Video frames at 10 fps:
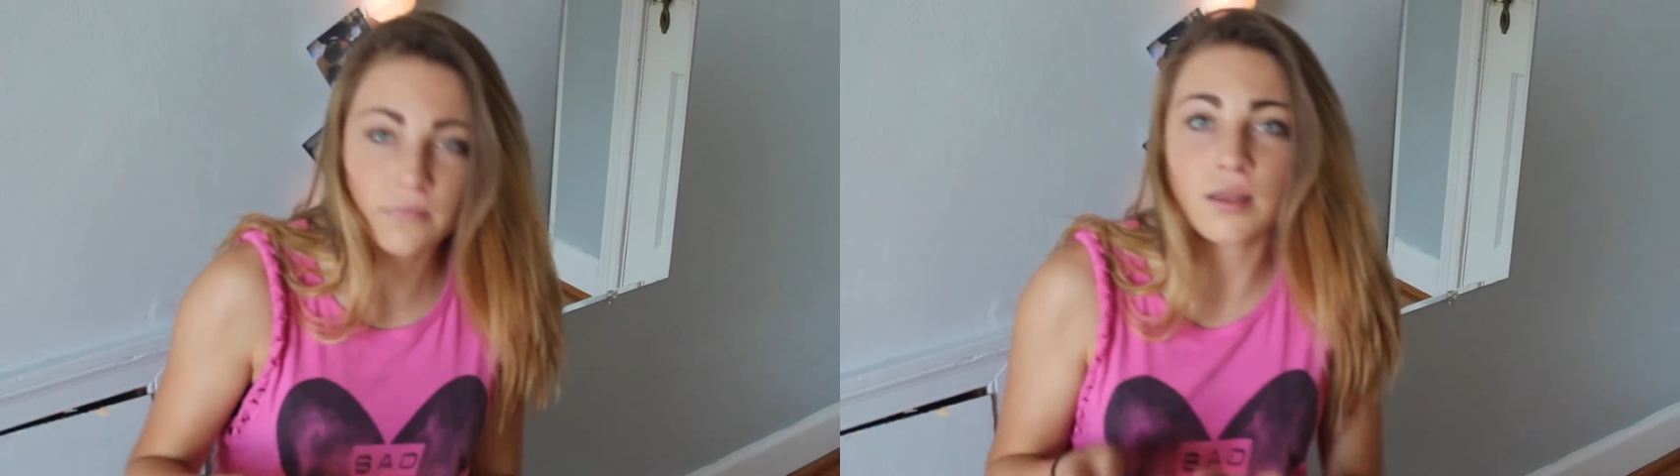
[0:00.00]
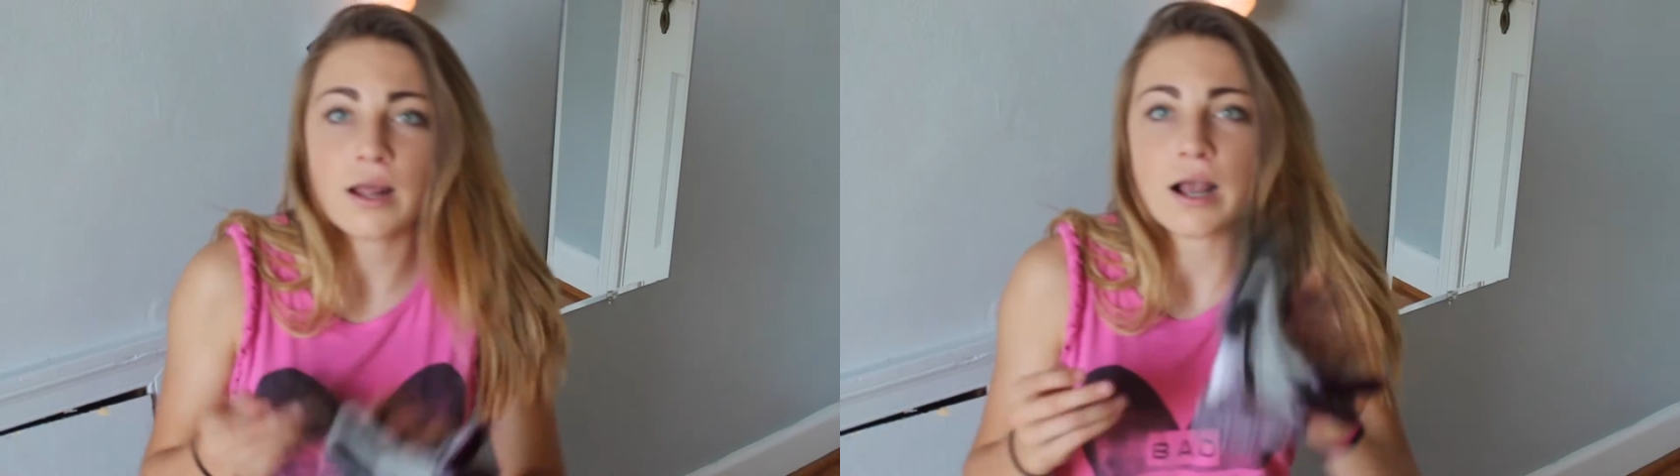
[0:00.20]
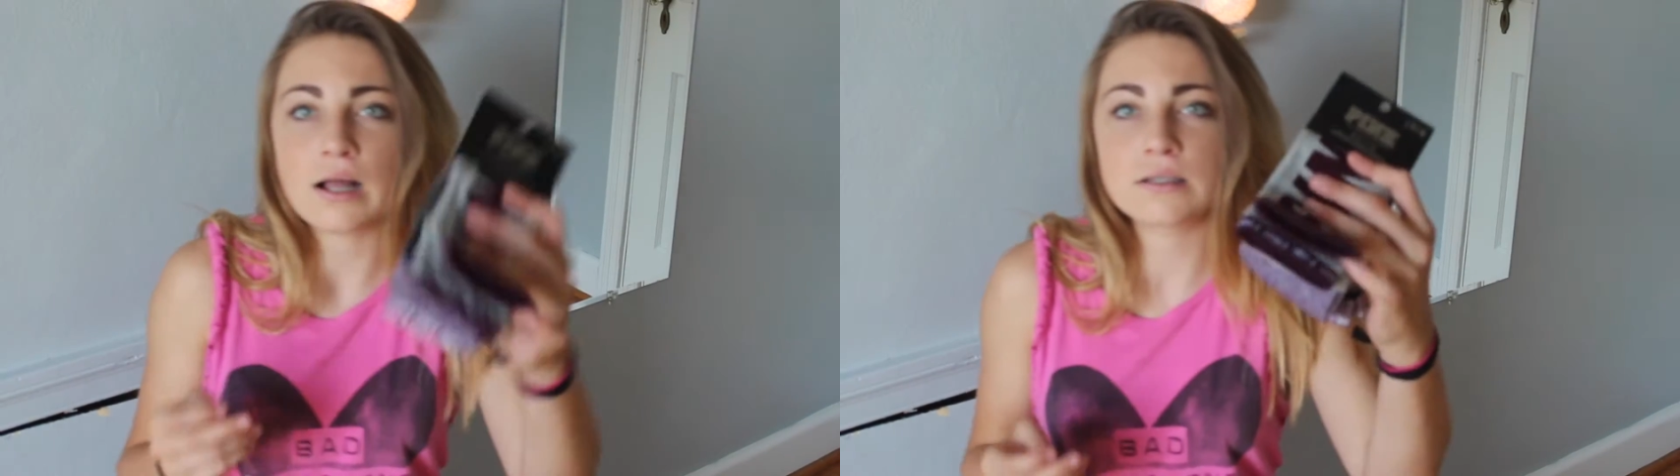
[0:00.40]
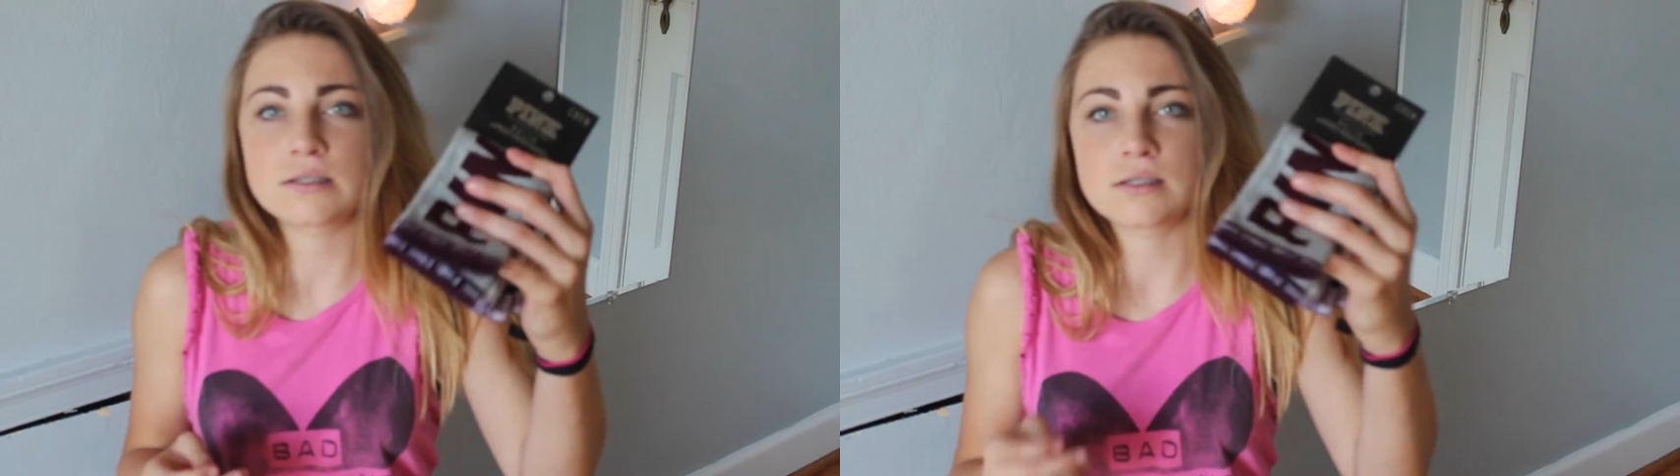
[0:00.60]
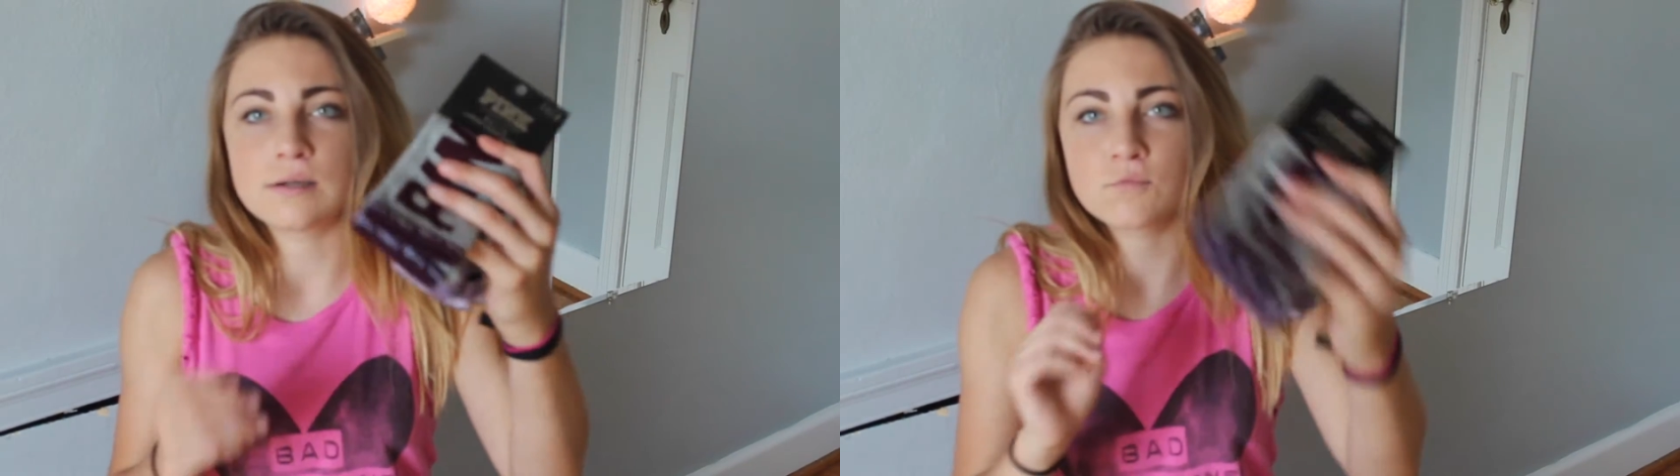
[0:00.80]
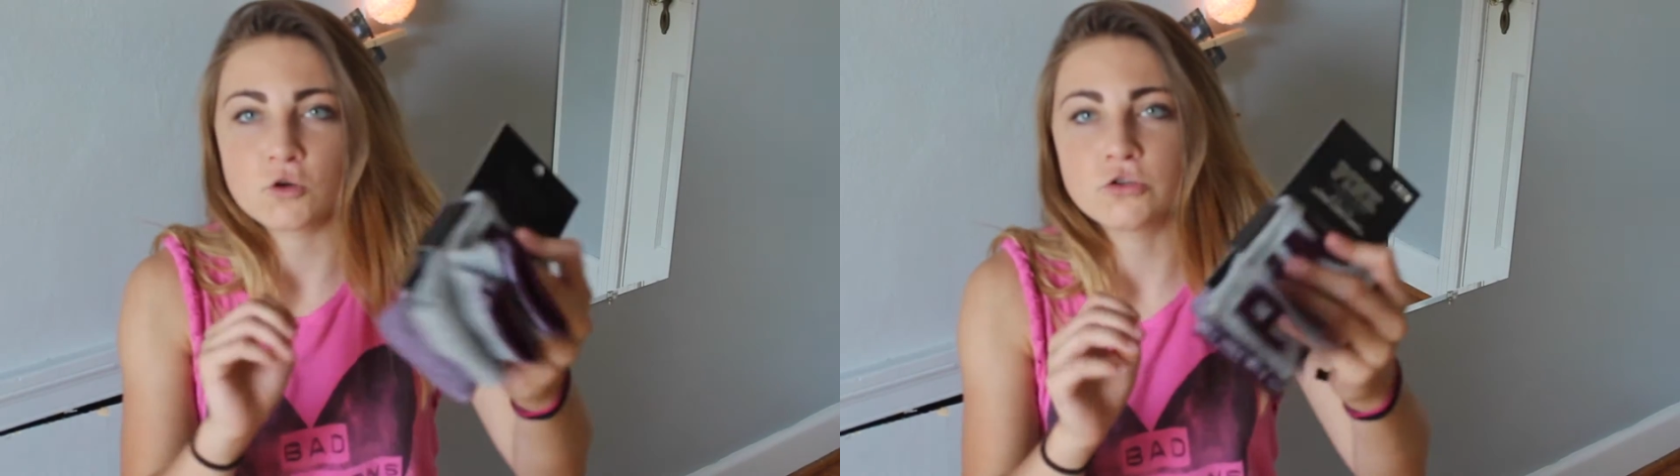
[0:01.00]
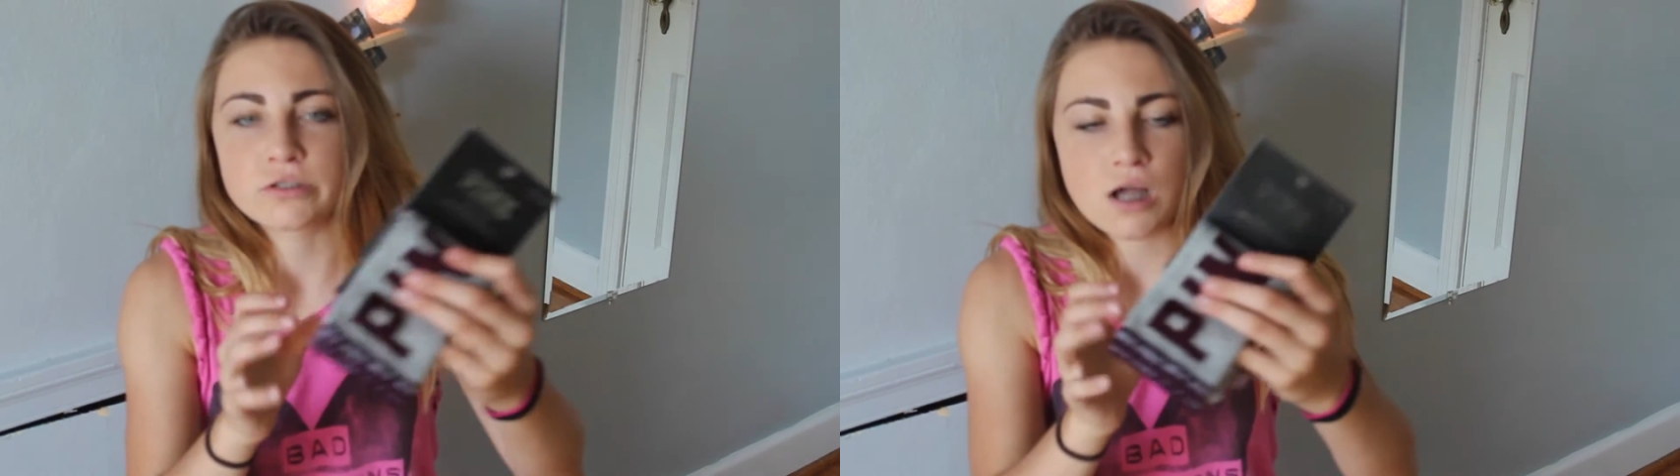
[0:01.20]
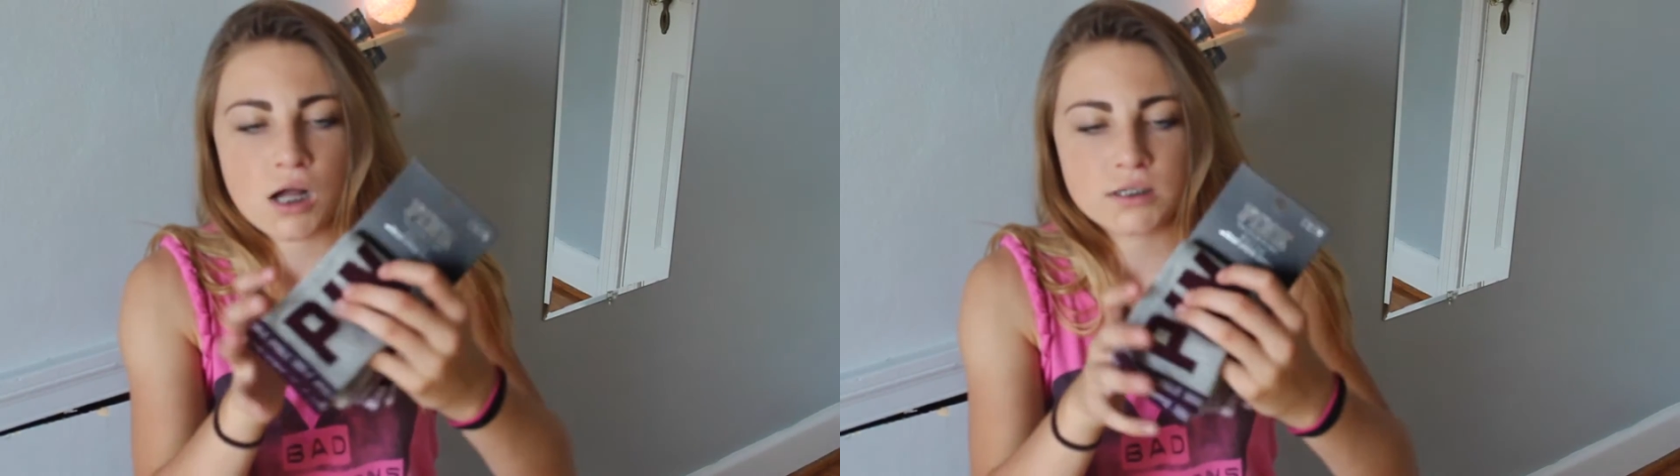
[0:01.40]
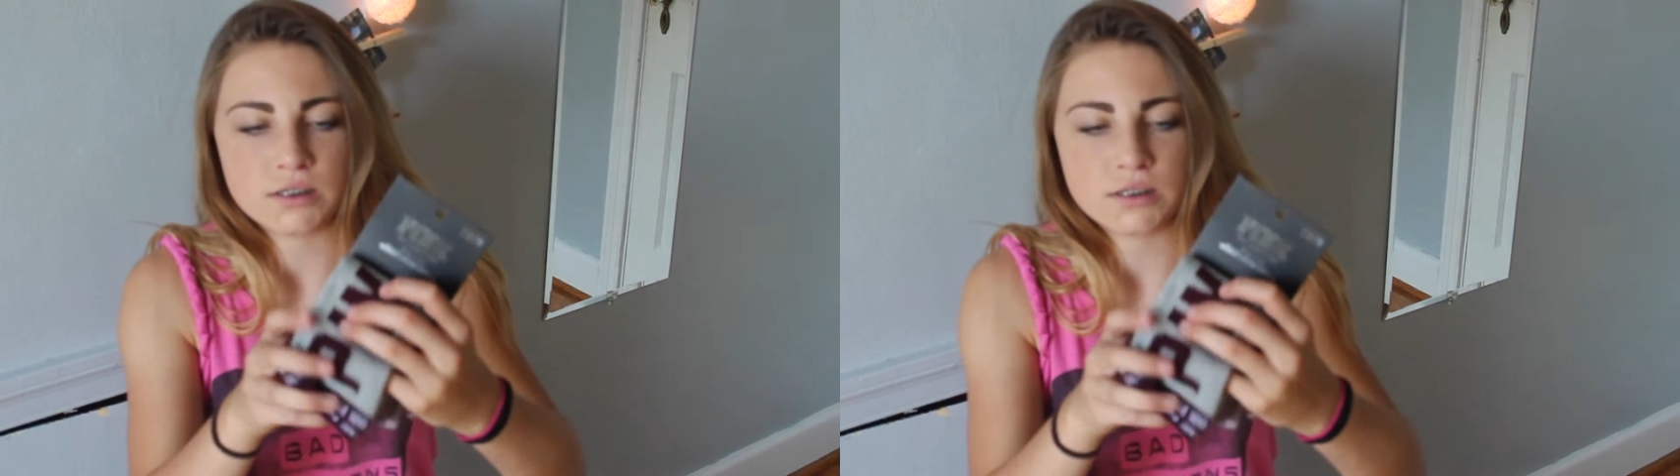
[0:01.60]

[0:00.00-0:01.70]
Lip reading: Then I got some crew socks